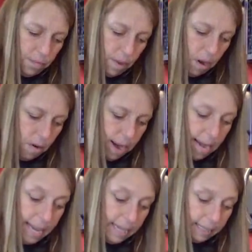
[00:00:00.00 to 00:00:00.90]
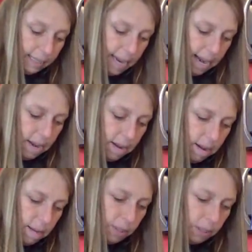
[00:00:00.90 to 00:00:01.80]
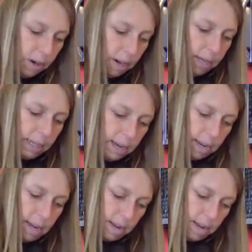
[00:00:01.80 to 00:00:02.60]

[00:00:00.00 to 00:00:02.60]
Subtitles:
All right, this is getting good. I'm starting to